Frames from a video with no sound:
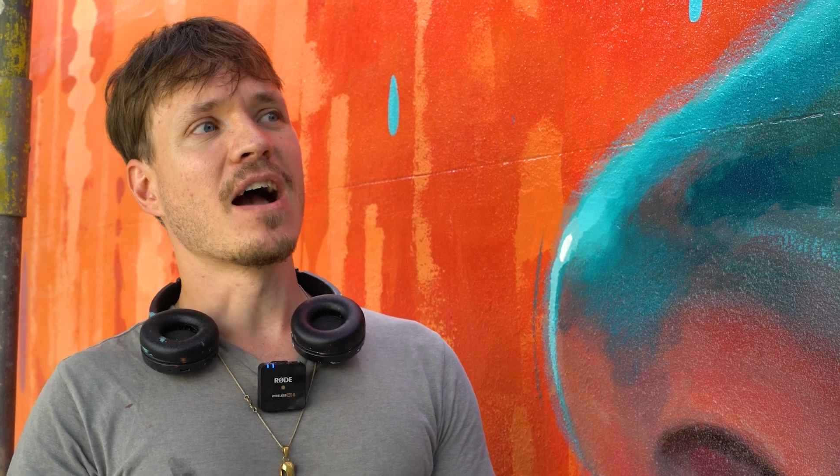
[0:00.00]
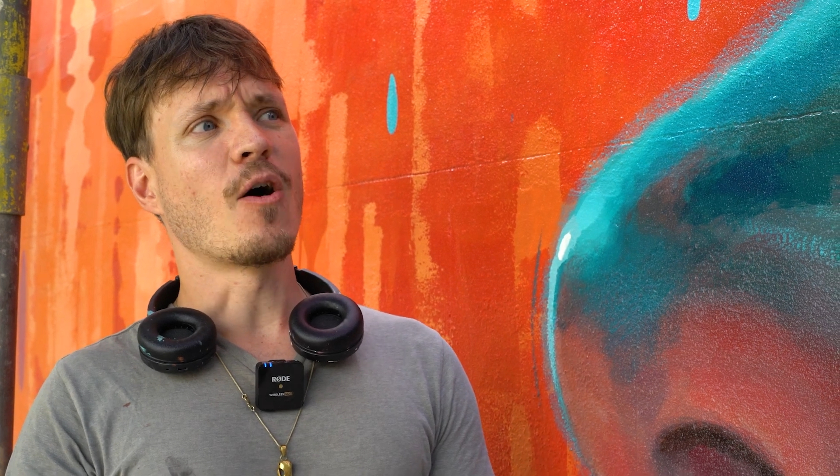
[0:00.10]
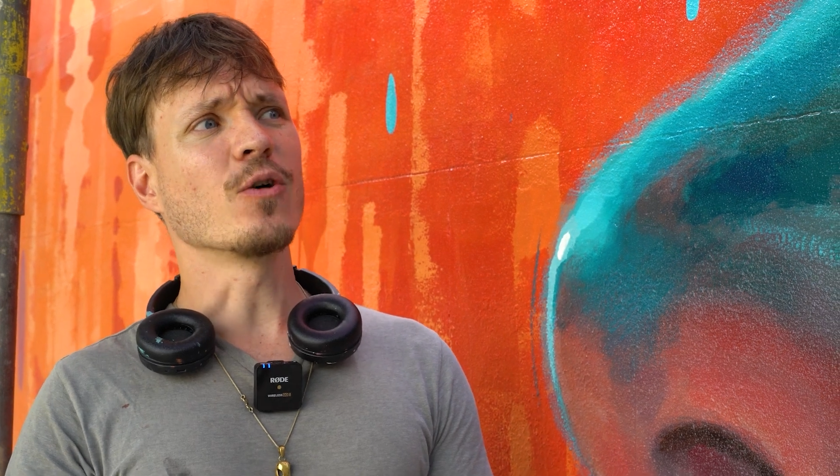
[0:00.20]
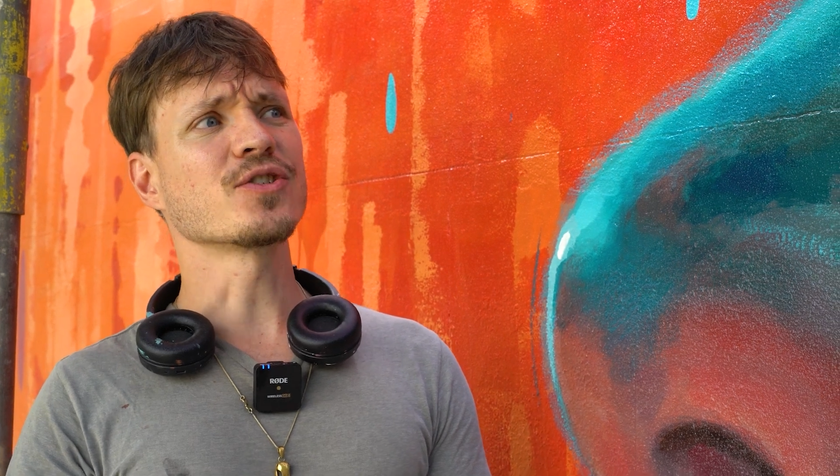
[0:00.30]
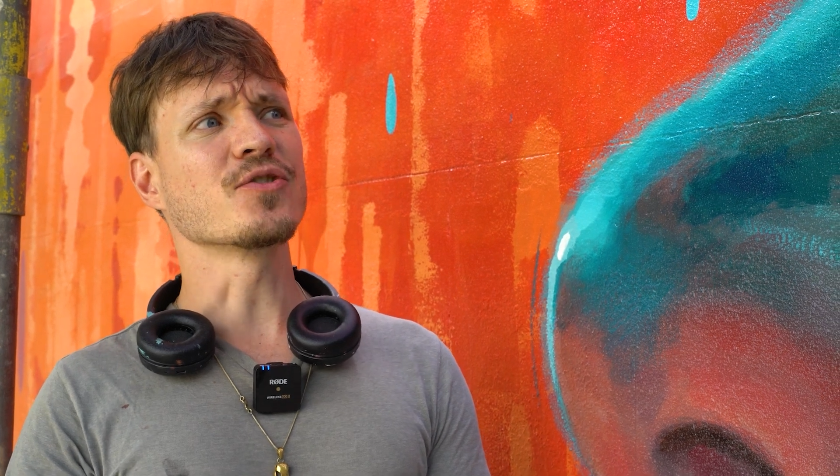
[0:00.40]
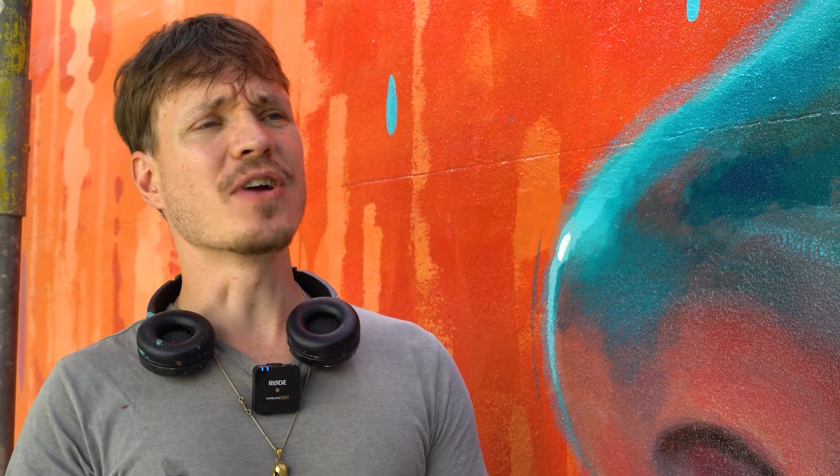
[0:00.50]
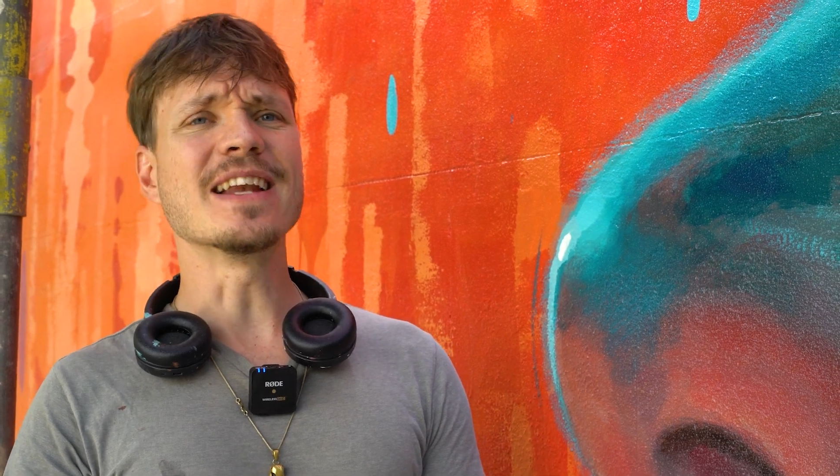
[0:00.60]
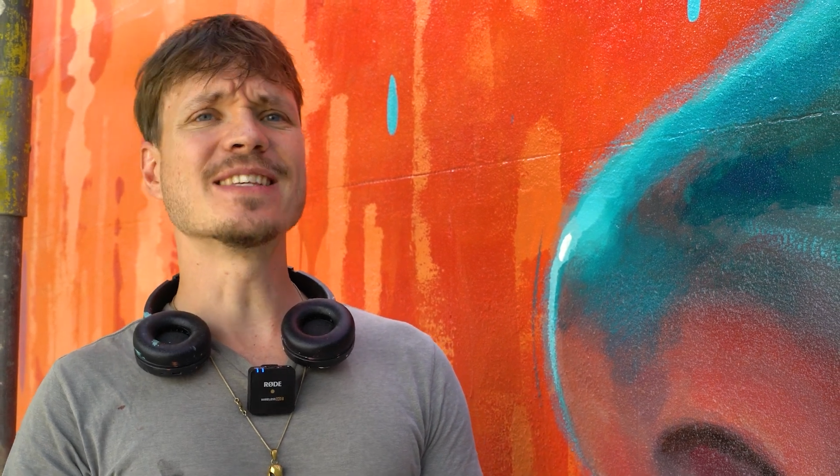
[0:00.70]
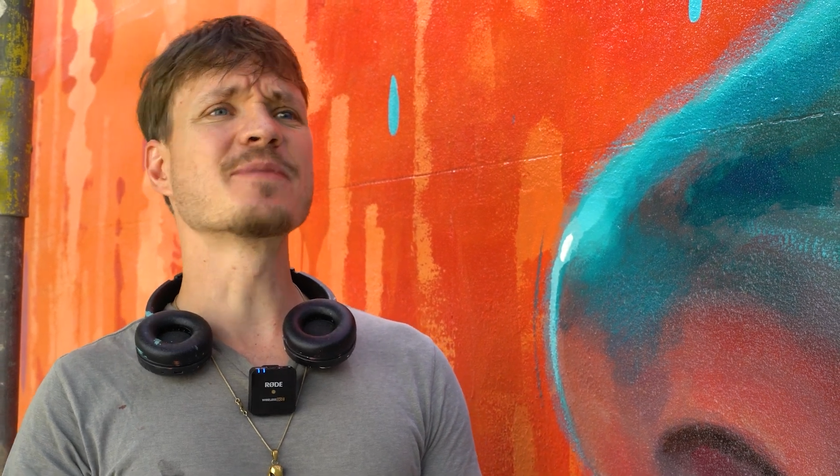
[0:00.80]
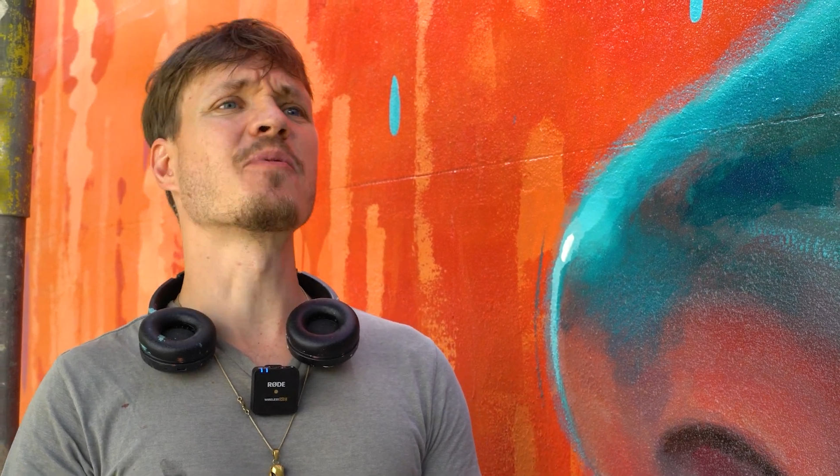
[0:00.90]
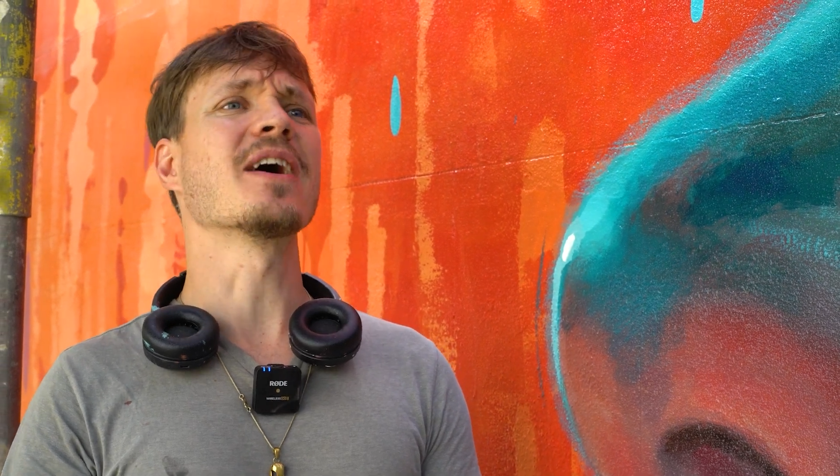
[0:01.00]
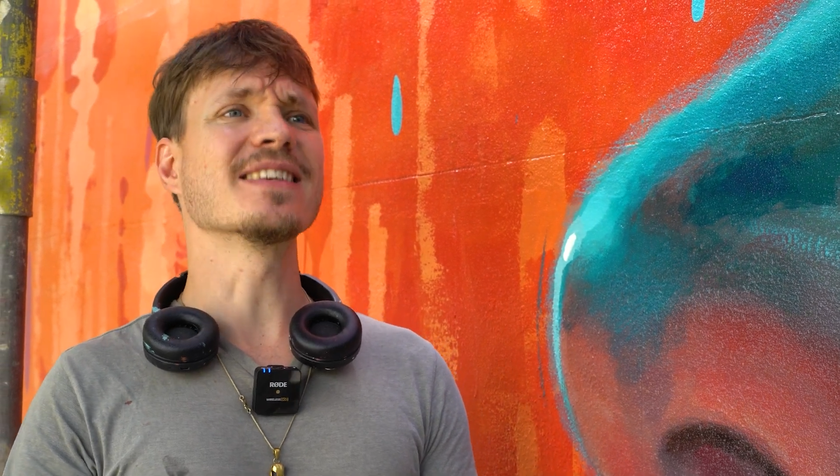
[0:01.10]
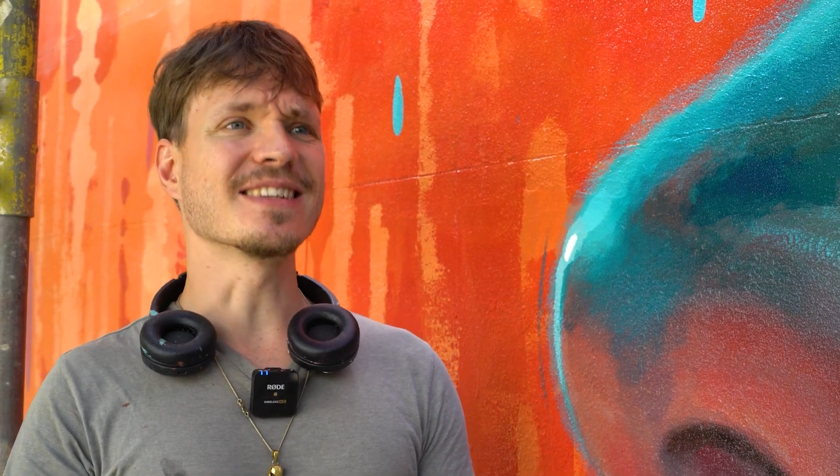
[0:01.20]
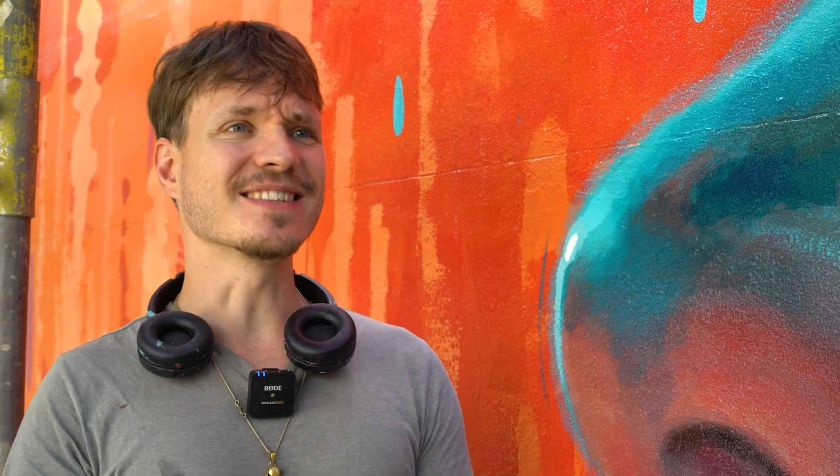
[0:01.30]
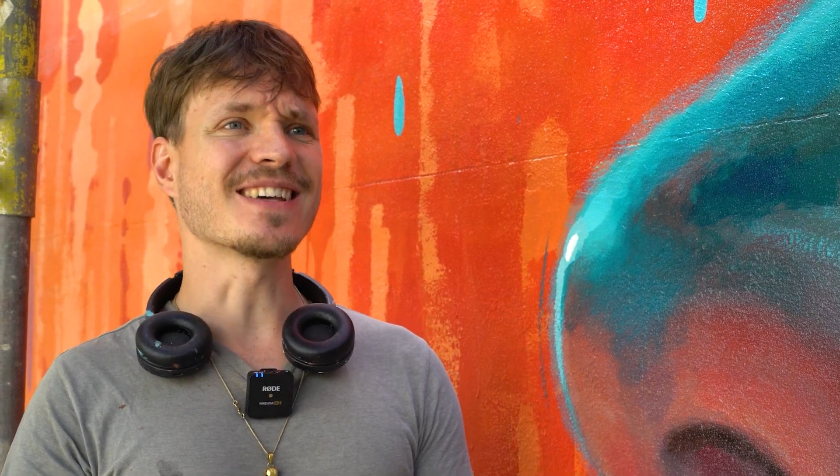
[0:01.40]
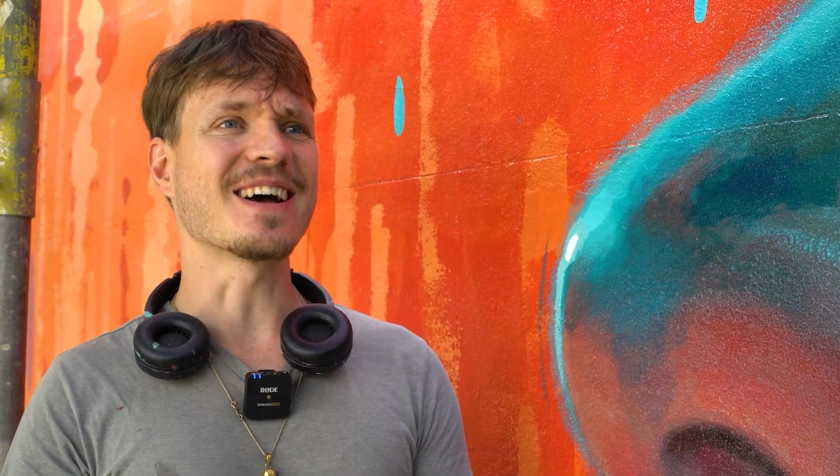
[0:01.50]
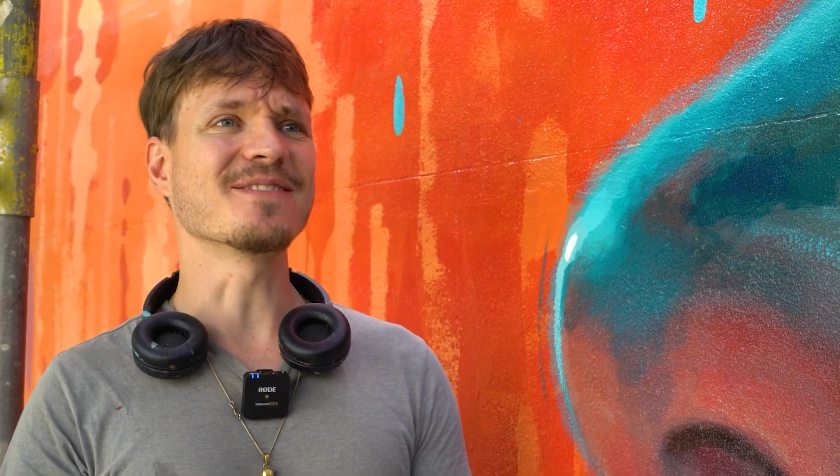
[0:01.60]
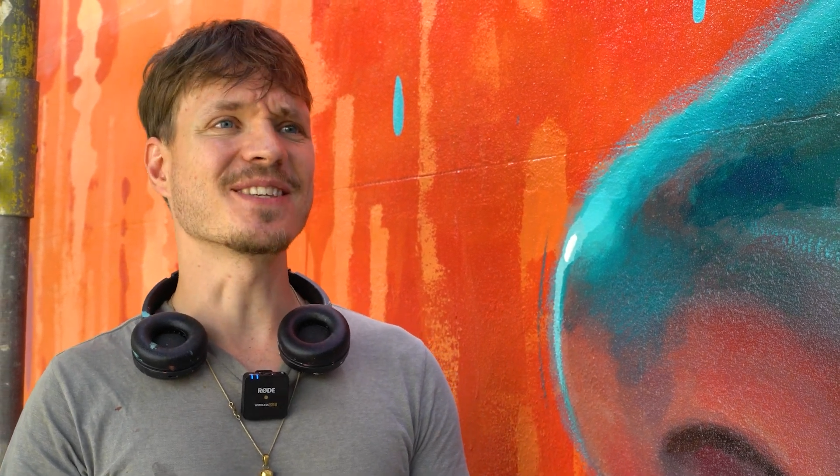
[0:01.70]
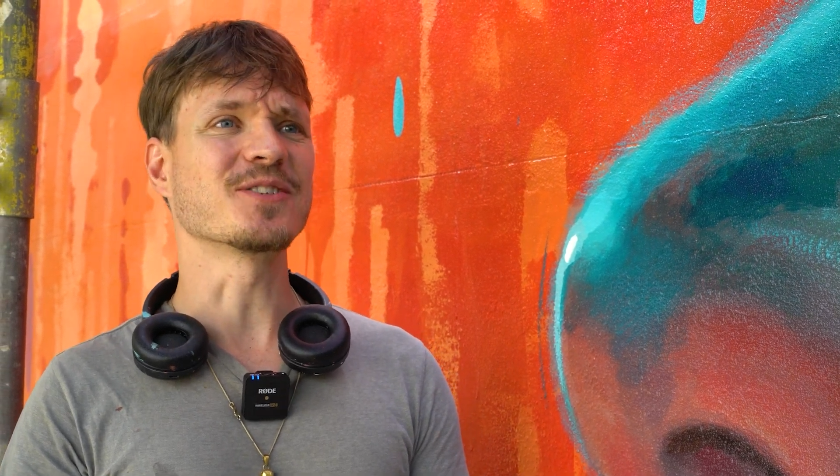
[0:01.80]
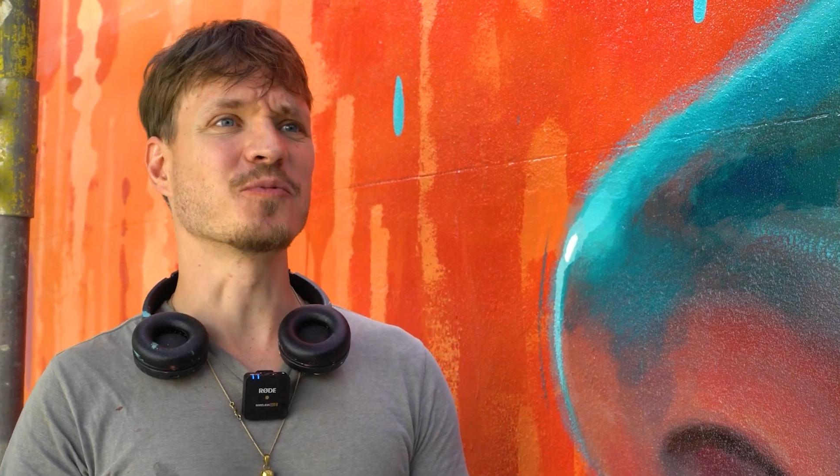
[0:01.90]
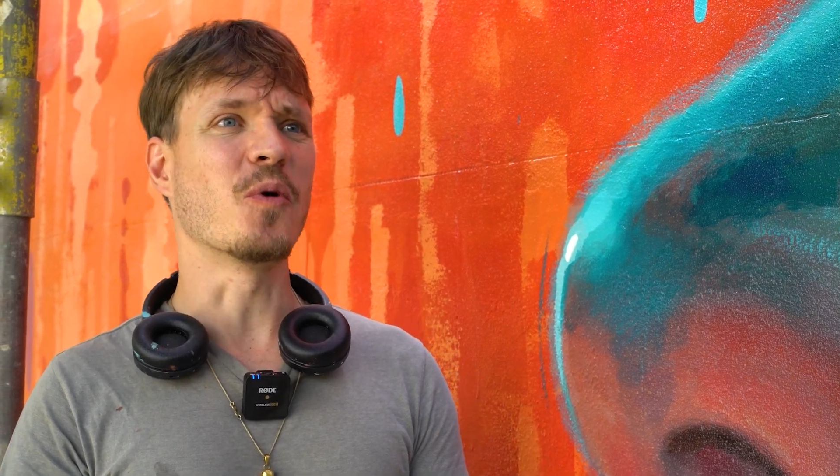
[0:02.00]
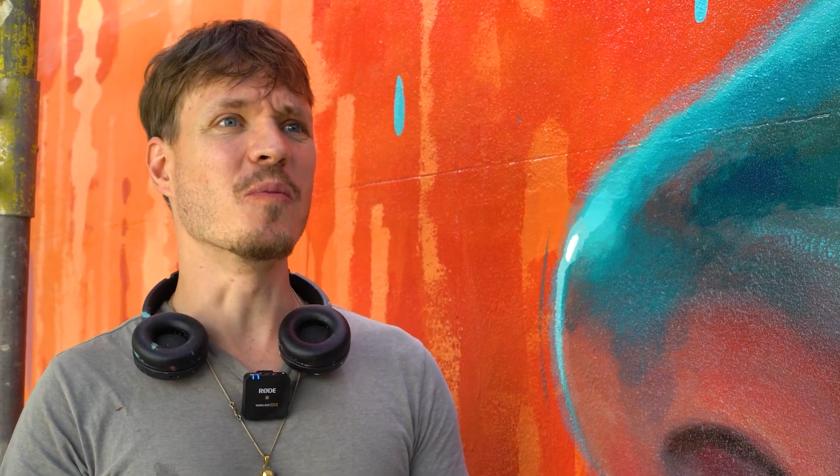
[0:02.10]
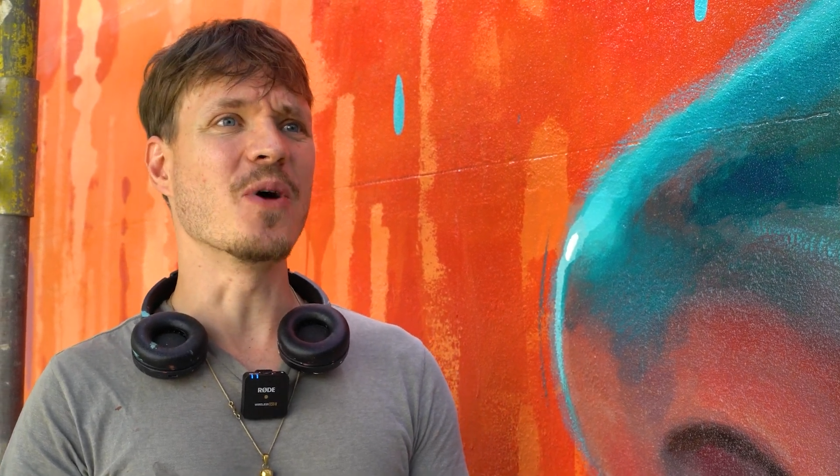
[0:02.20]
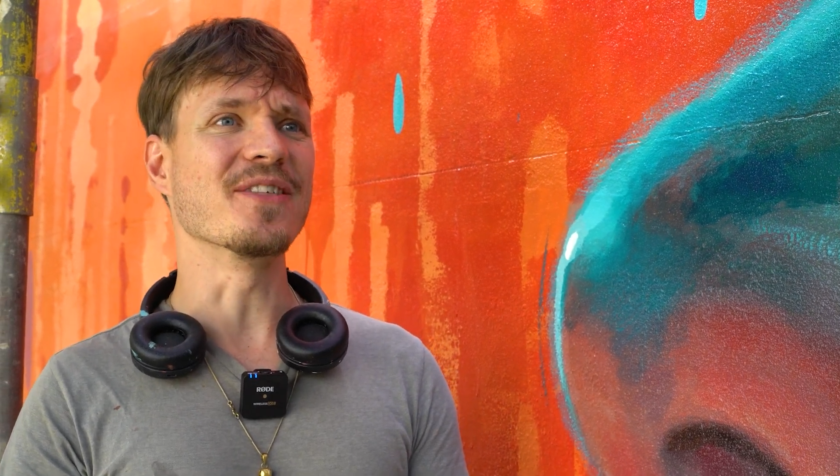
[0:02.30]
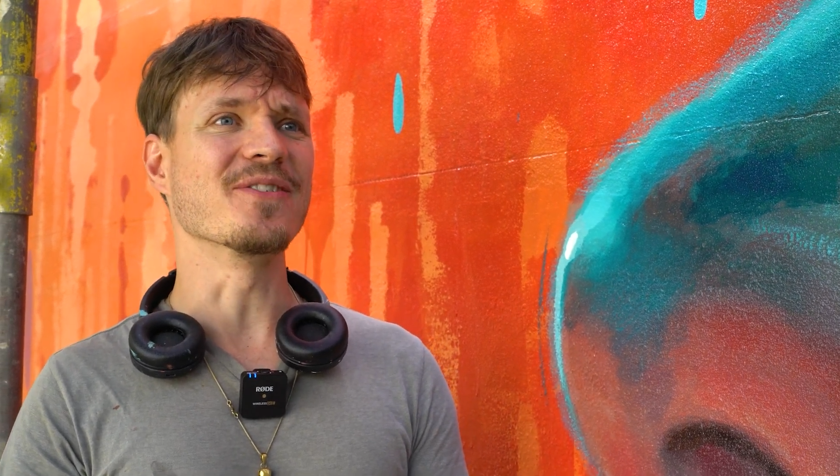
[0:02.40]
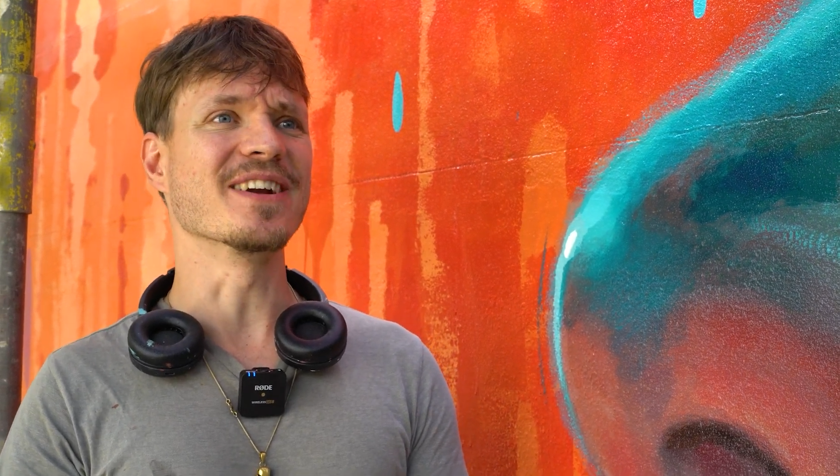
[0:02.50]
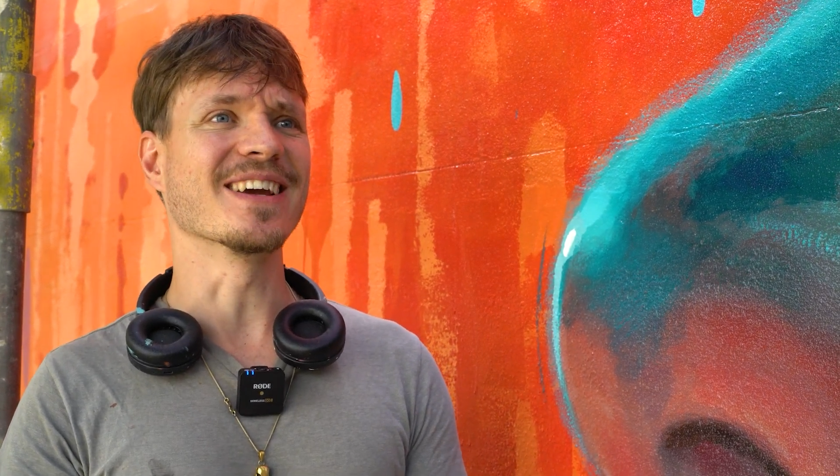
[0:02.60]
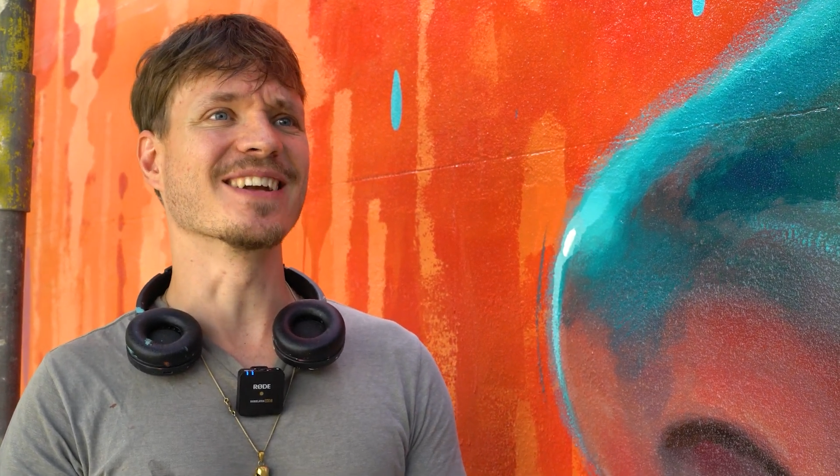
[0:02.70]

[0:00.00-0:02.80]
also really surprising to have such warm weather in